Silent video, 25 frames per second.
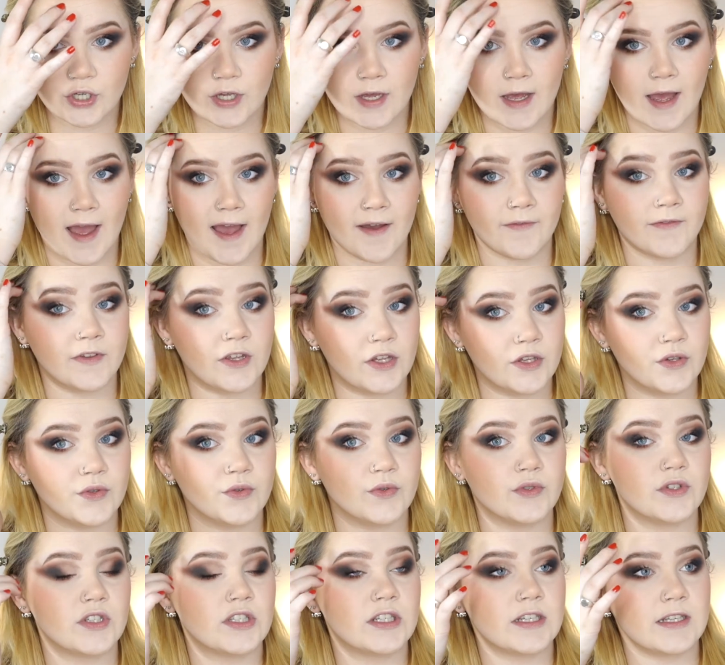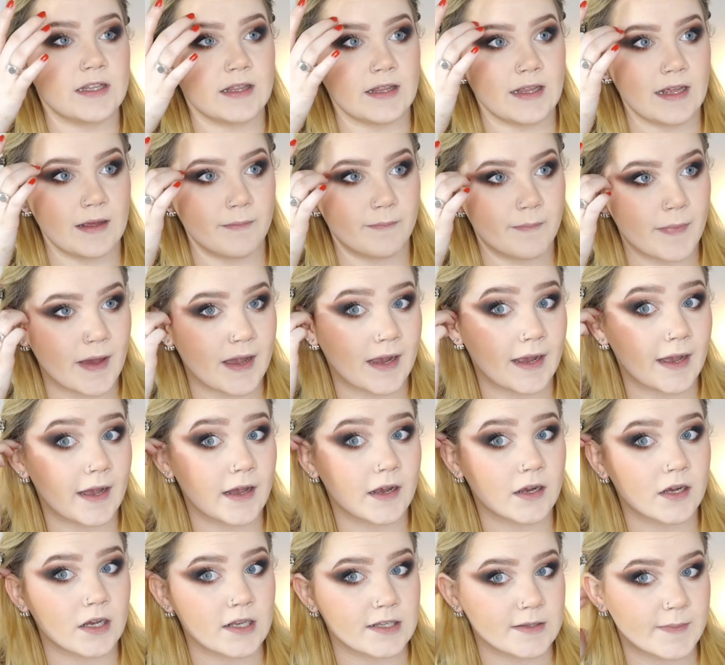have used the Becca
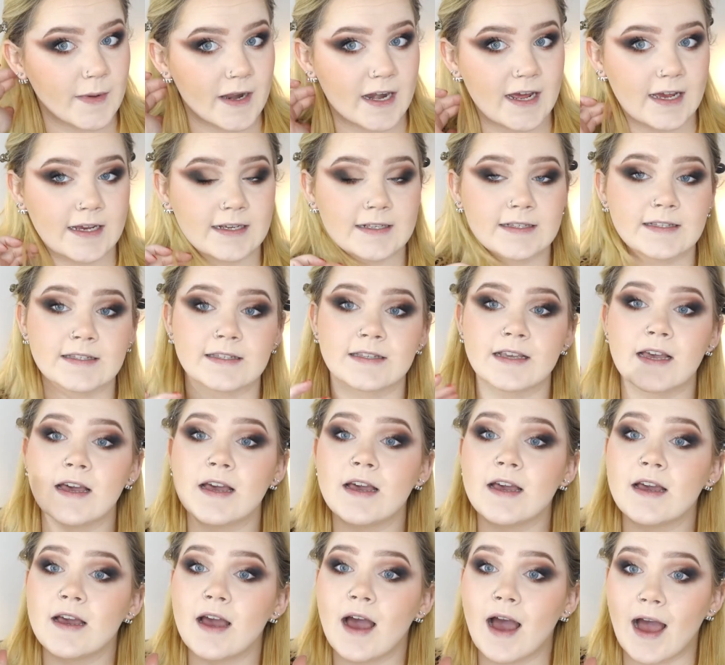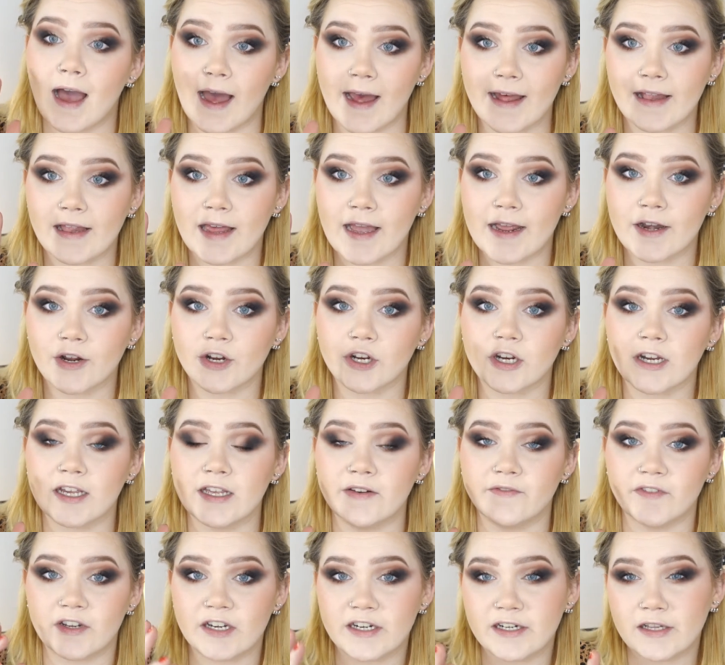Cosmetics highlighter
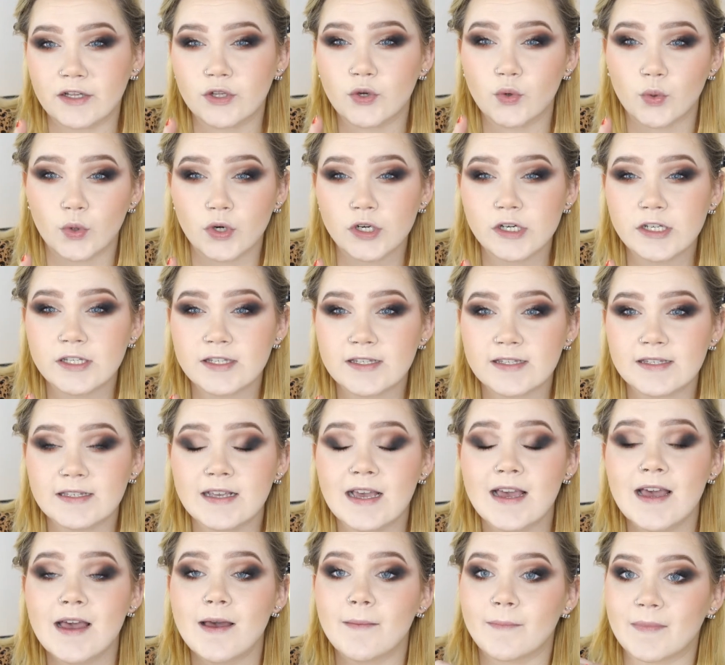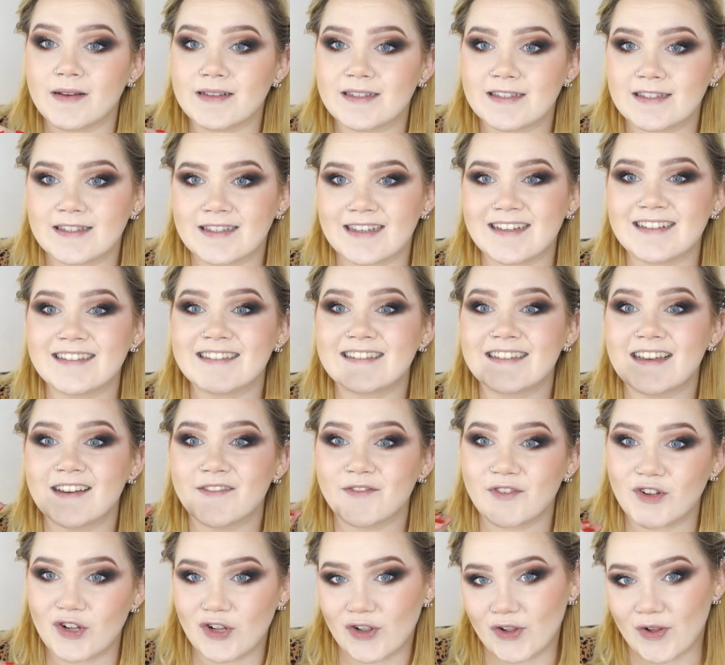in Vanilla Quartz, but since
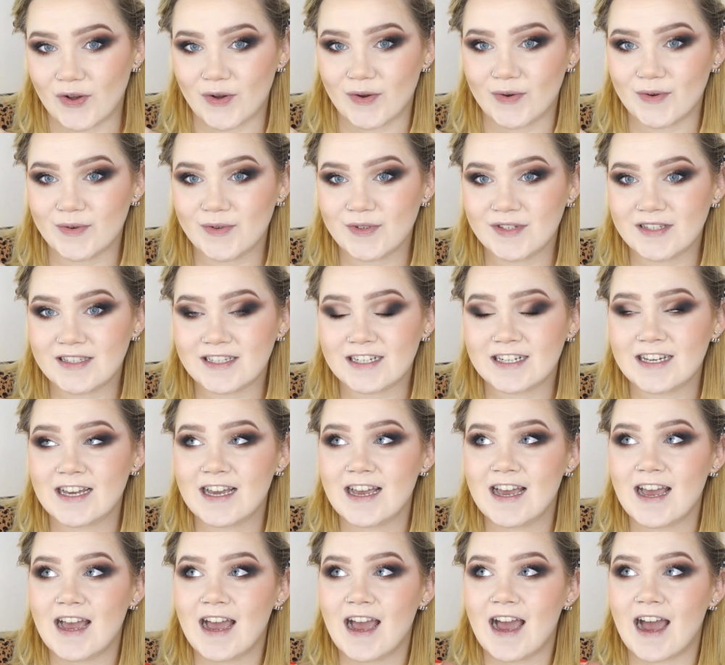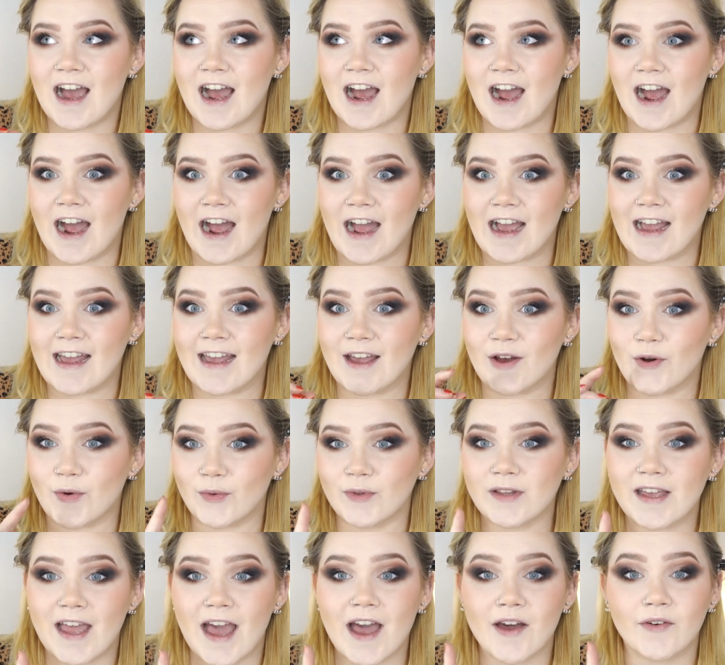they've closed, I
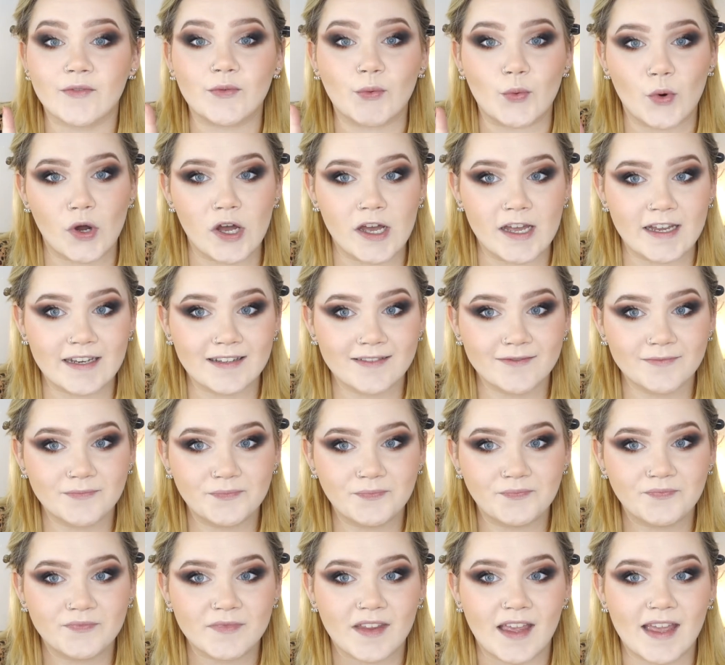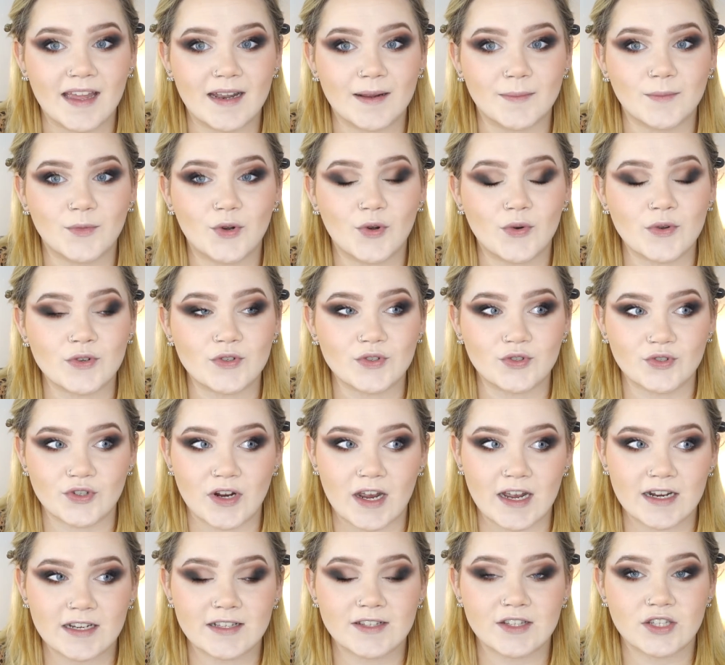only have one and I'm going to
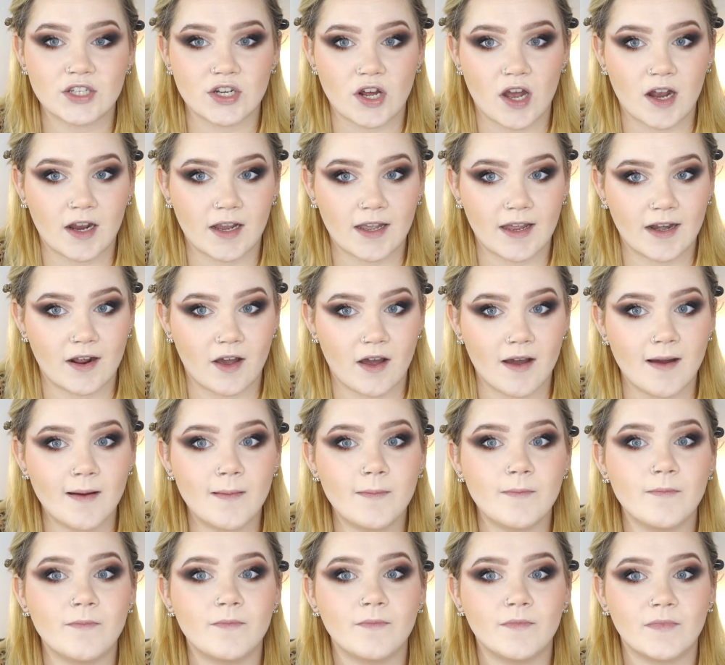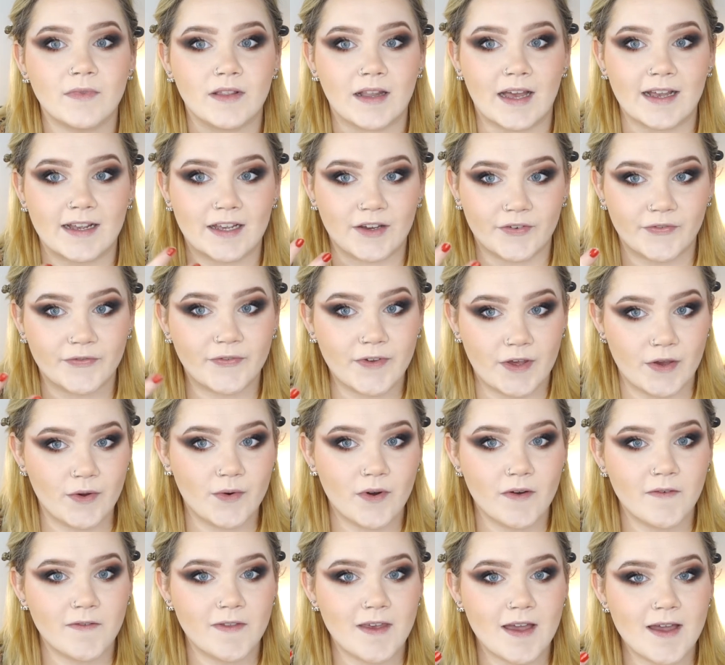try to stock it up, like a few
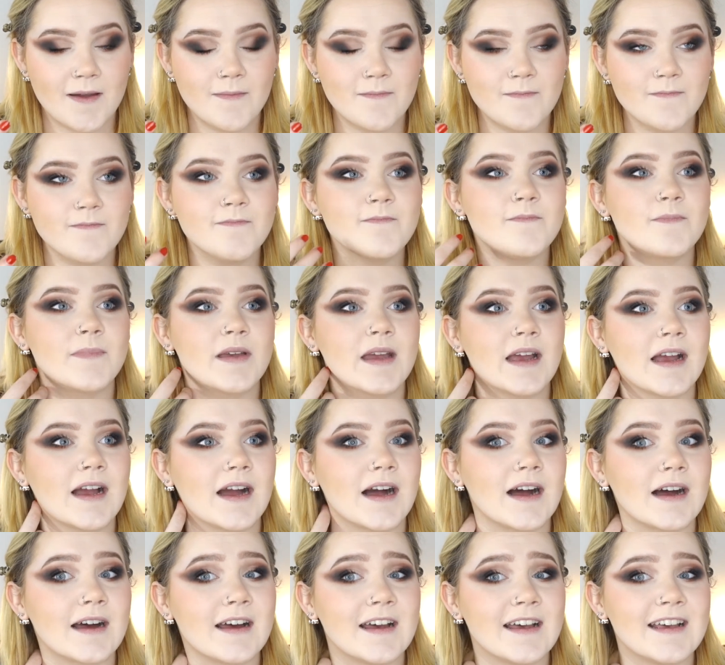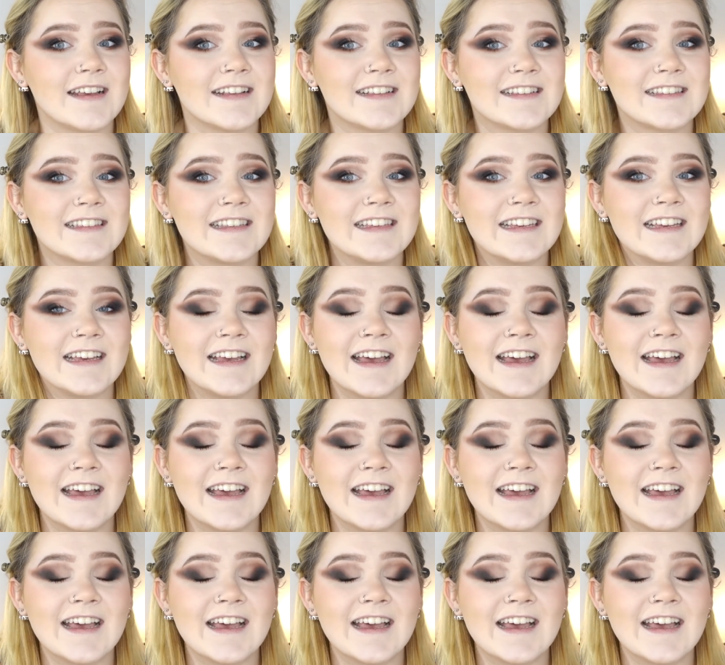of them, because